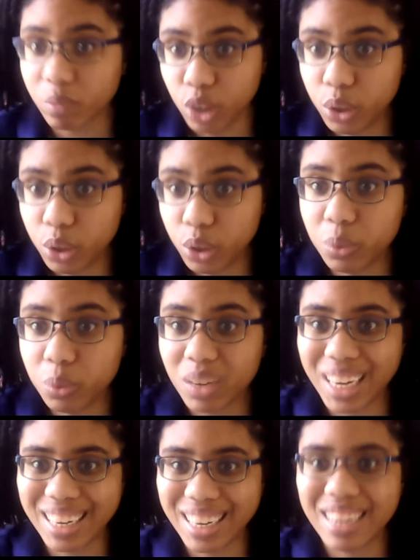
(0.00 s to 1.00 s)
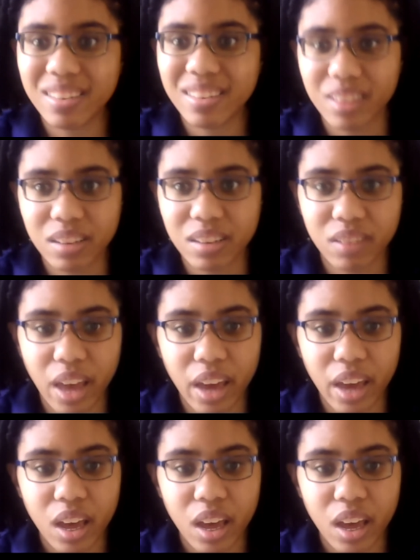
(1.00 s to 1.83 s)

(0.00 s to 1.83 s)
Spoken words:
use and need to this day,